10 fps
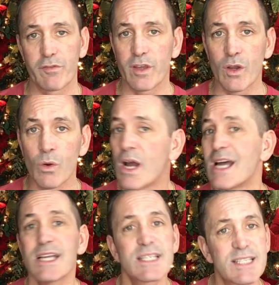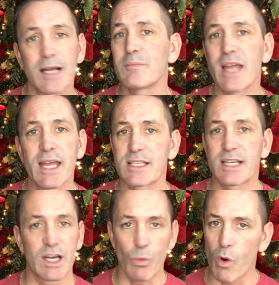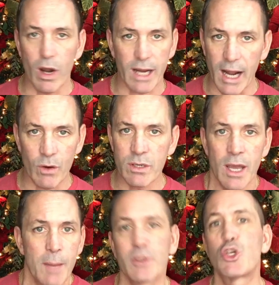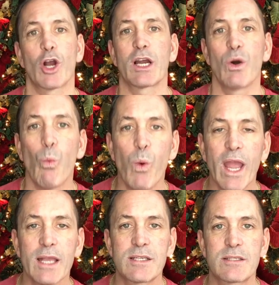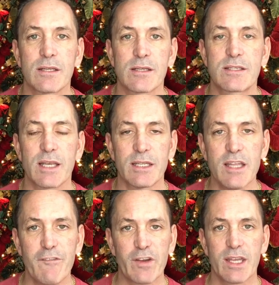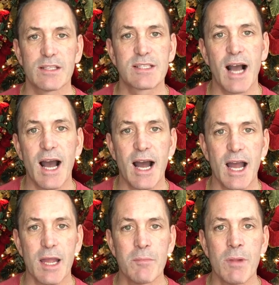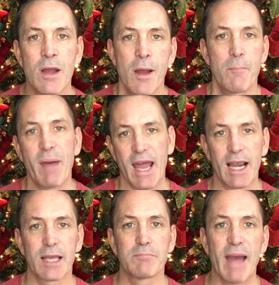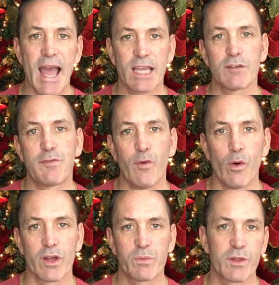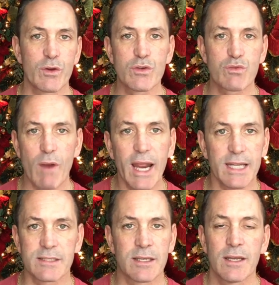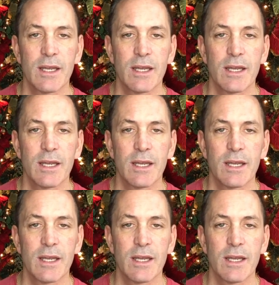for you, someday it's going to work out, but you're going to waste significant time battling back and forth with who's right.